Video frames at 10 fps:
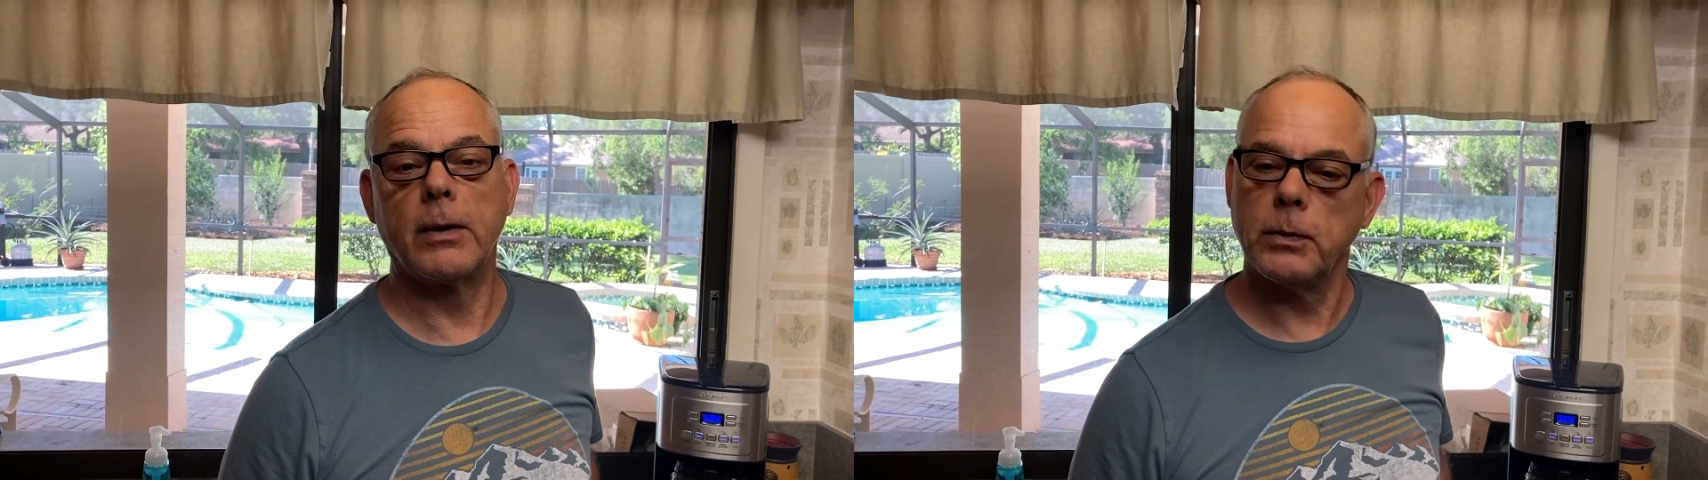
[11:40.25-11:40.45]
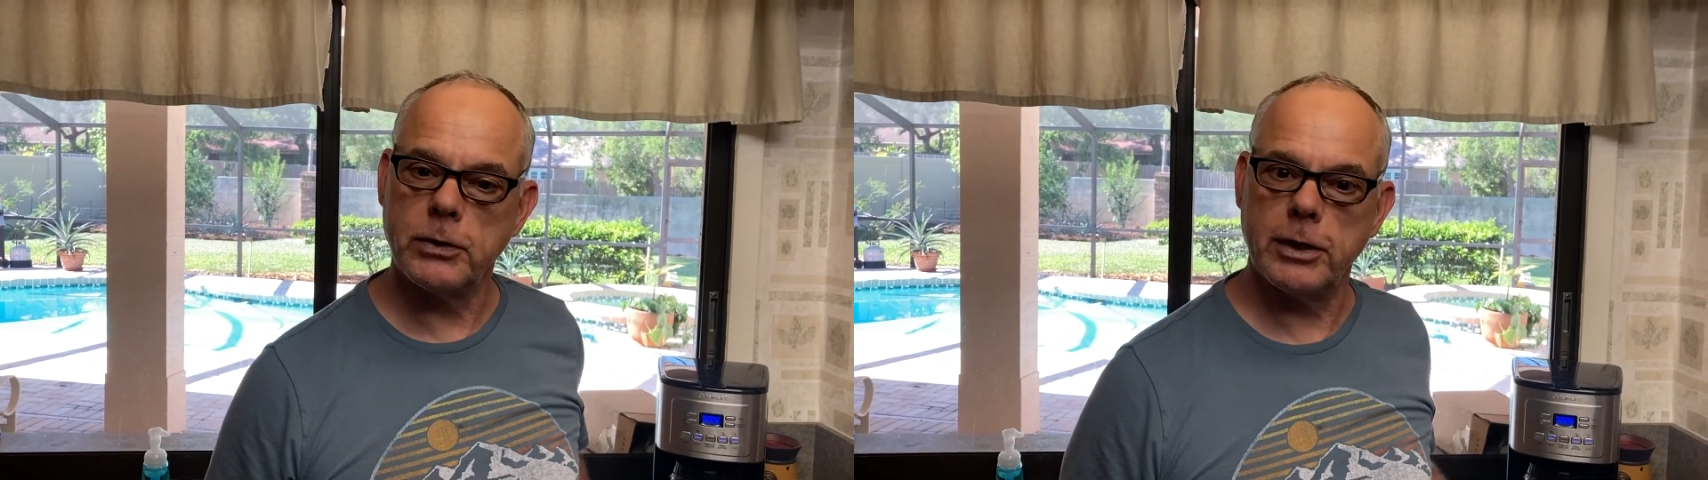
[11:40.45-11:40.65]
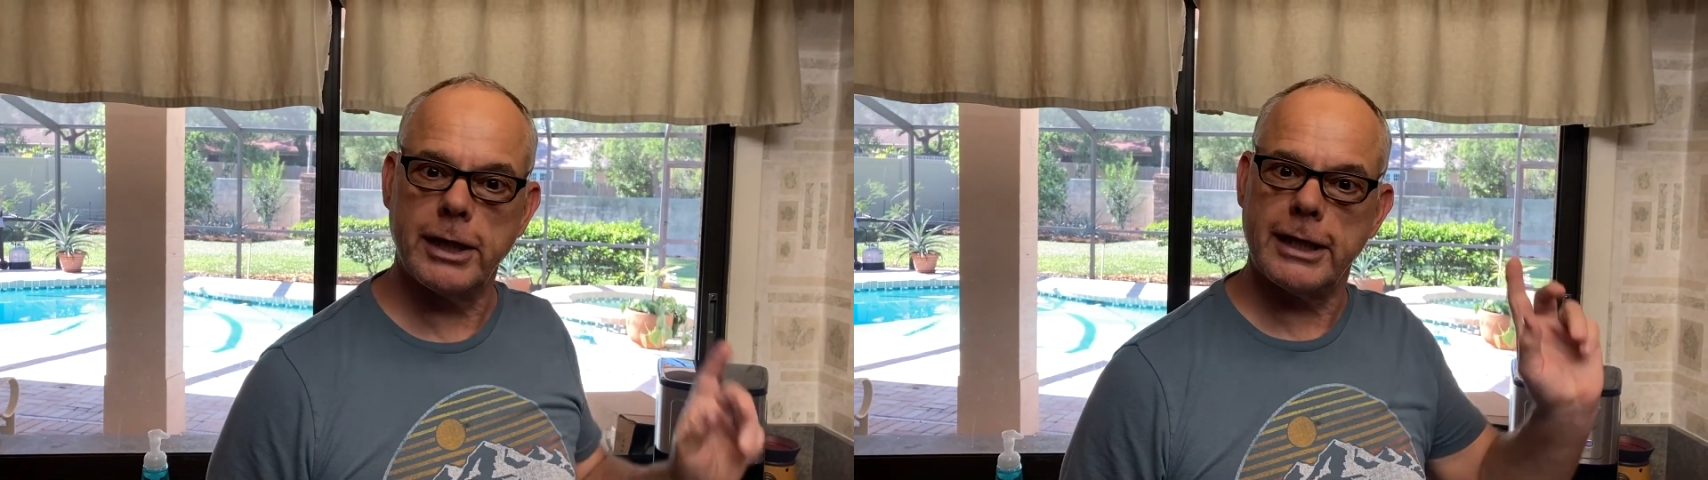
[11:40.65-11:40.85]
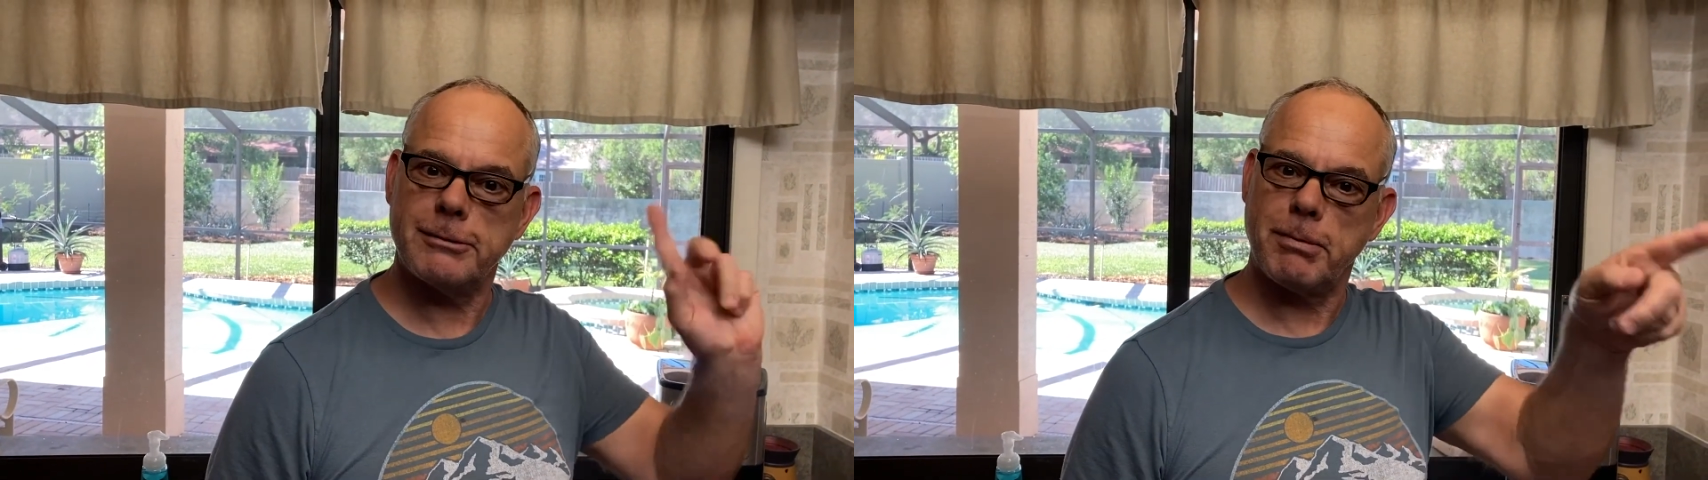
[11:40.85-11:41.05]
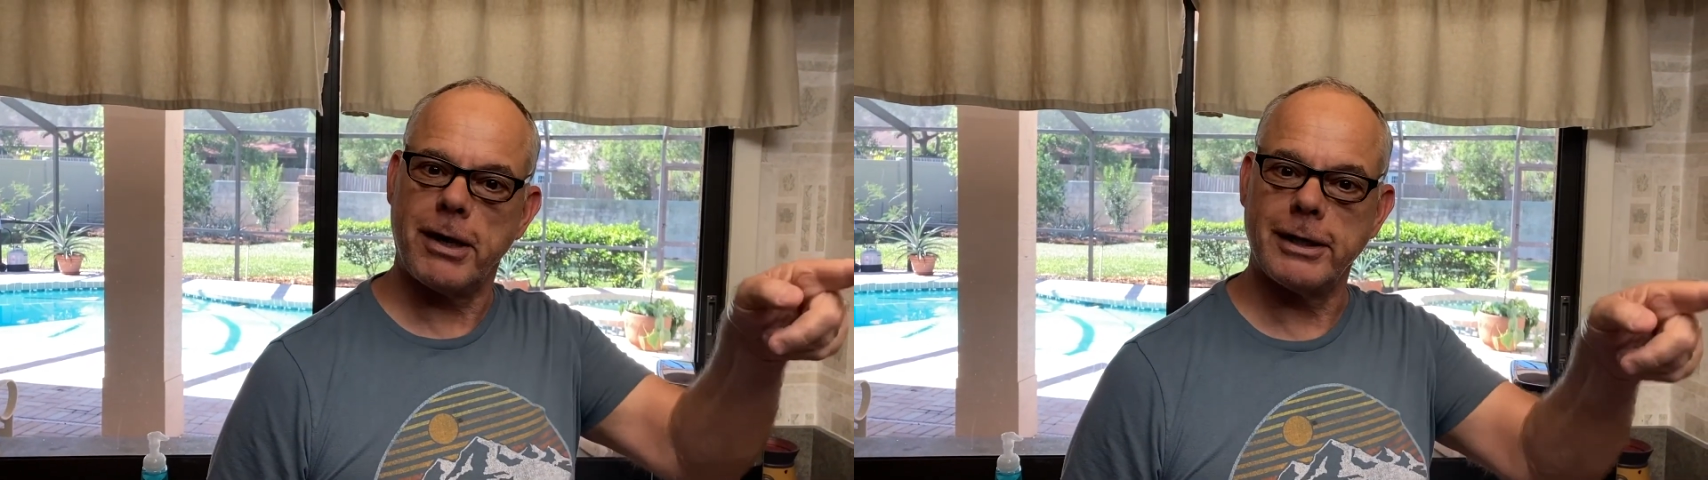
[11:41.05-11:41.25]
on to the
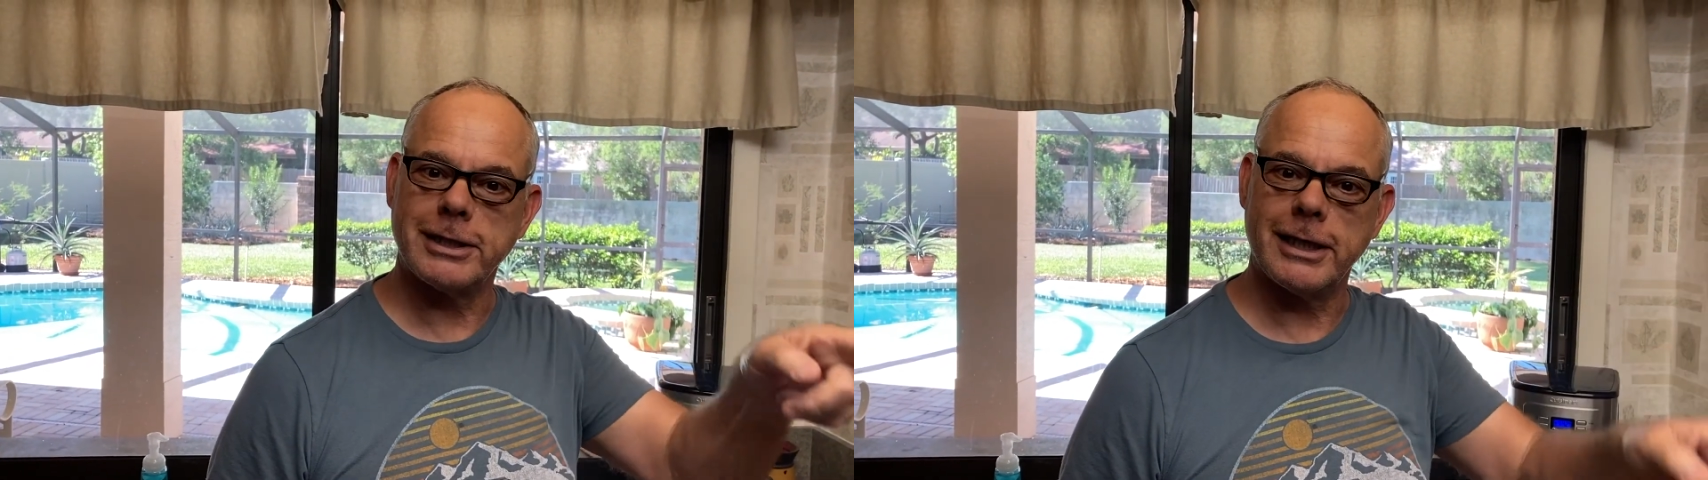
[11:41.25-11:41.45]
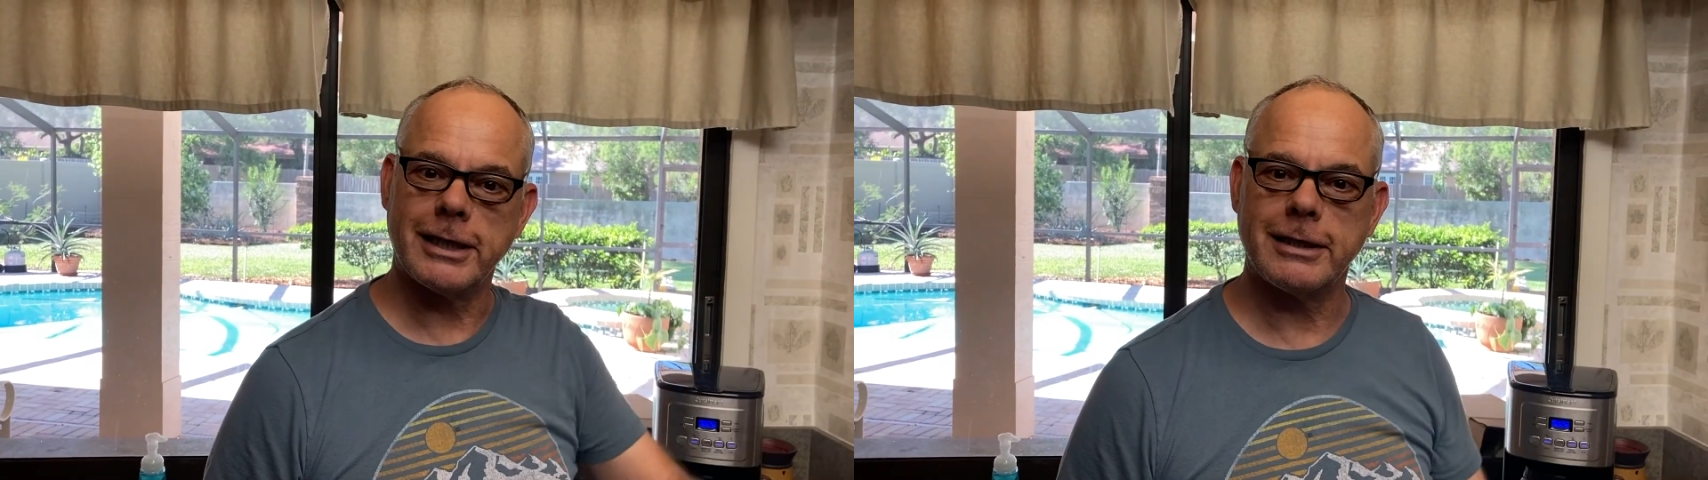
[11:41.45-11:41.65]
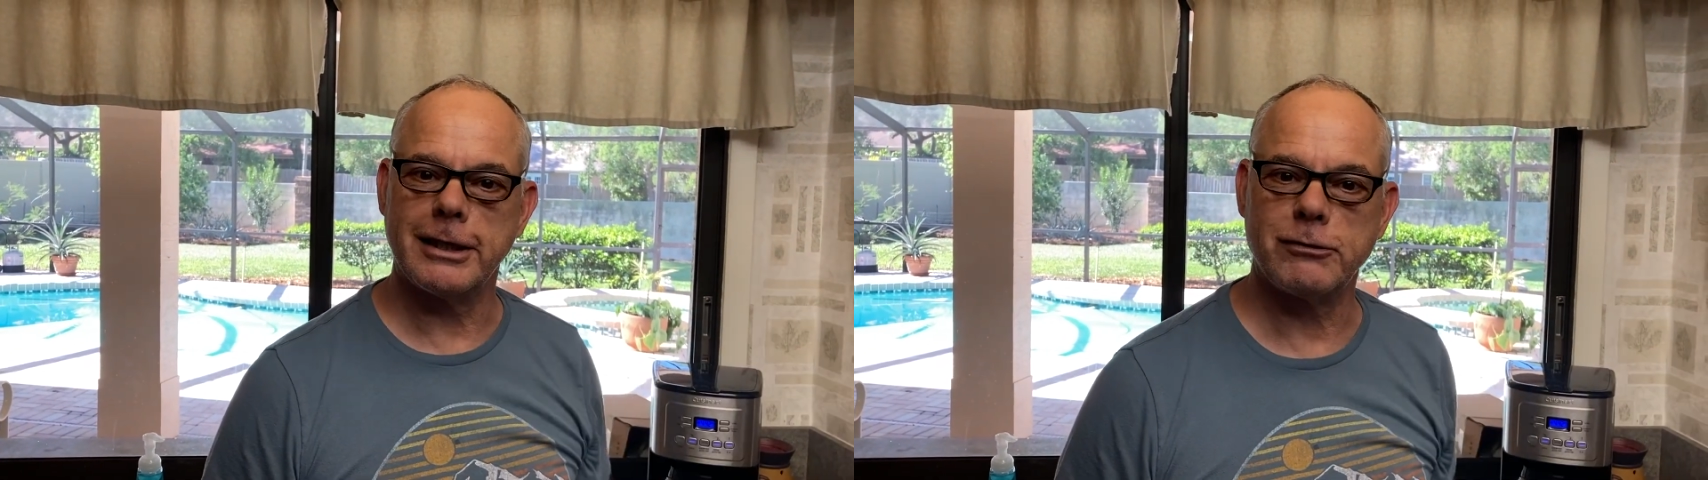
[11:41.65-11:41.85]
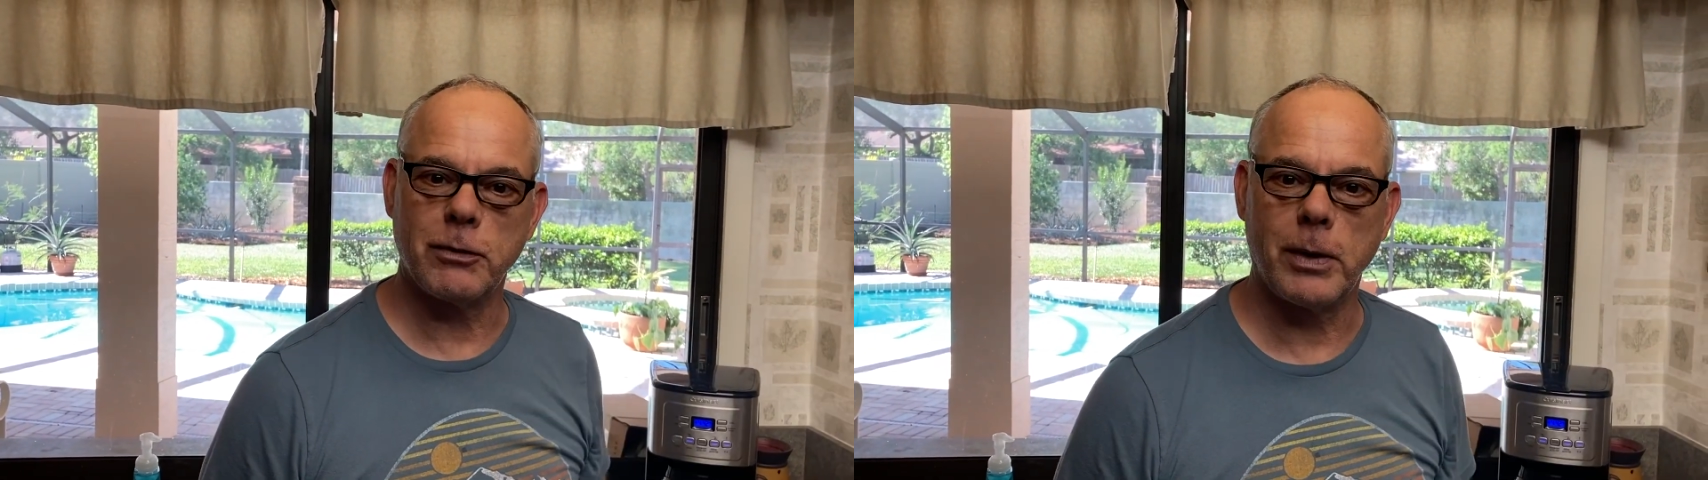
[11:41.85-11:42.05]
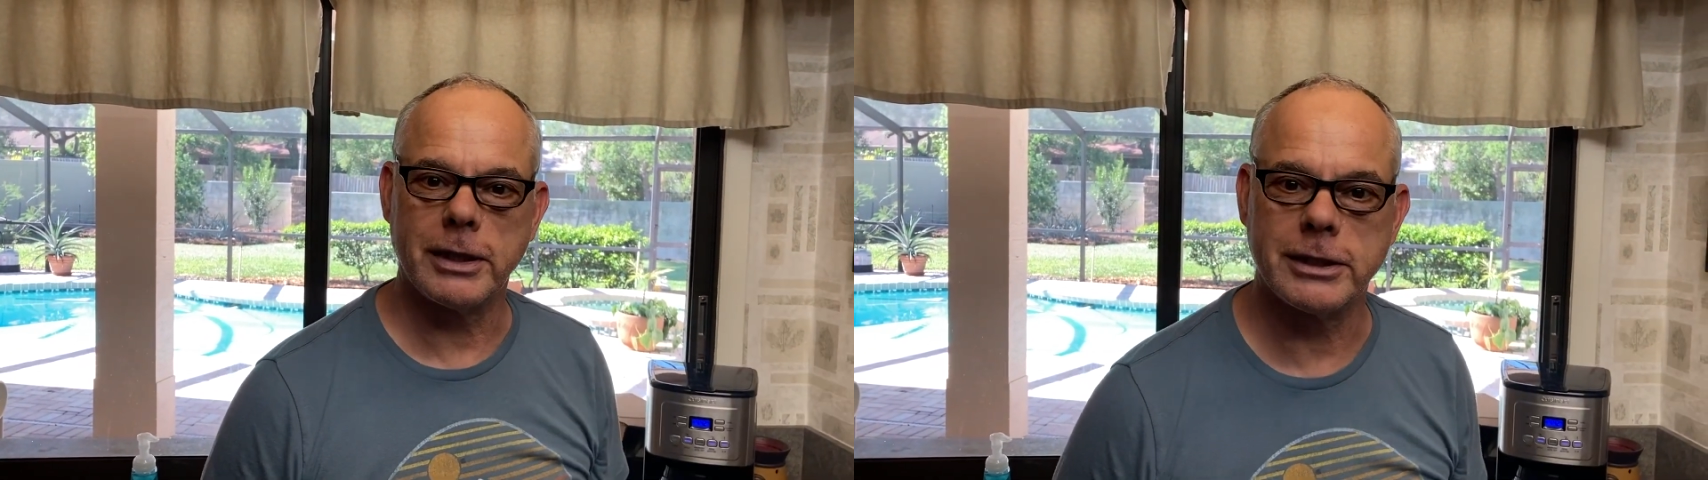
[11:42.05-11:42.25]
next project. Thanks for
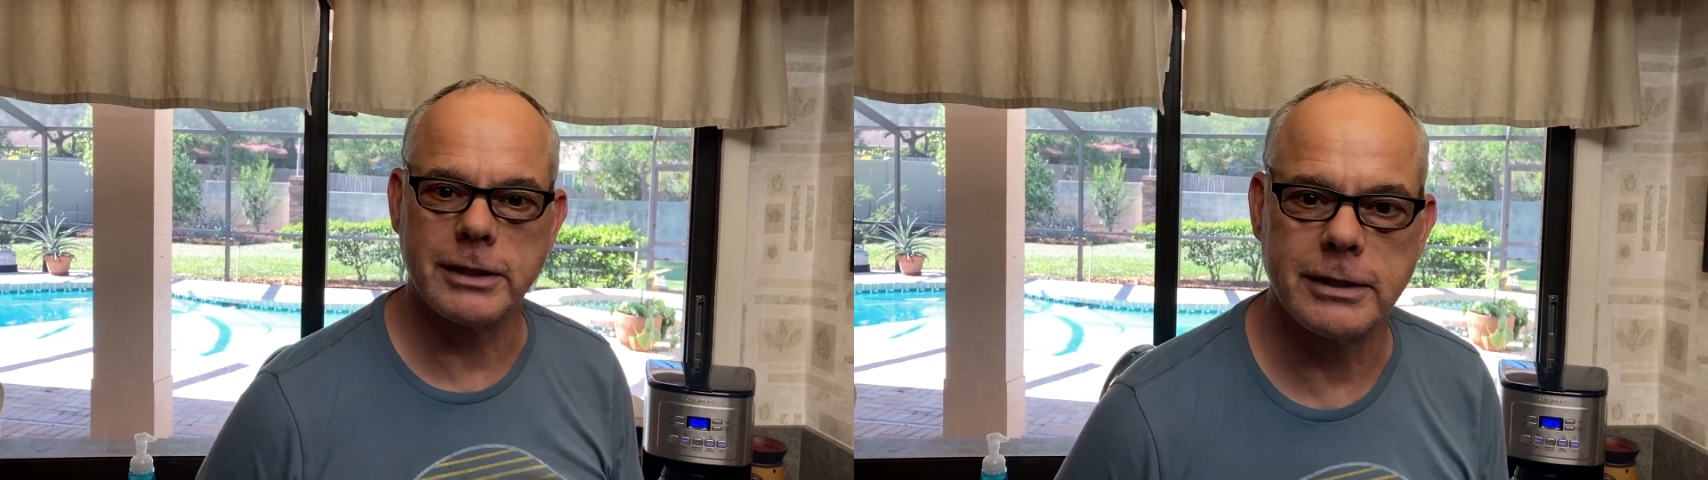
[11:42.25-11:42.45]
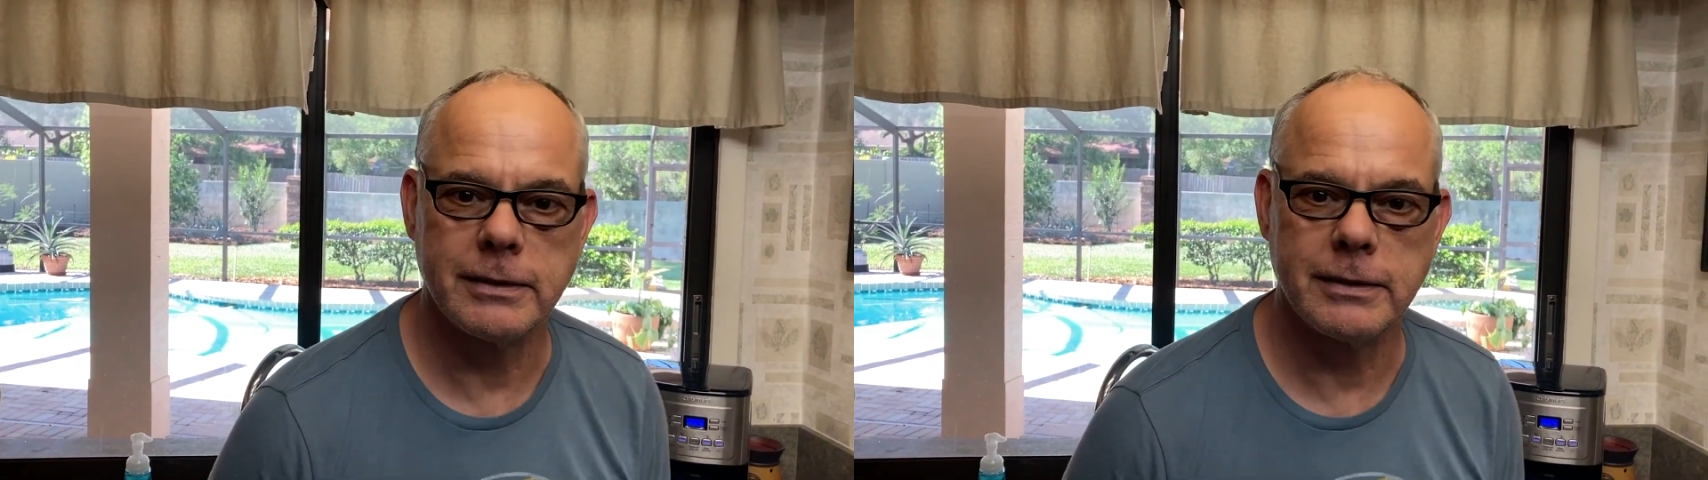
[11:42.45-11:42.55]
watching.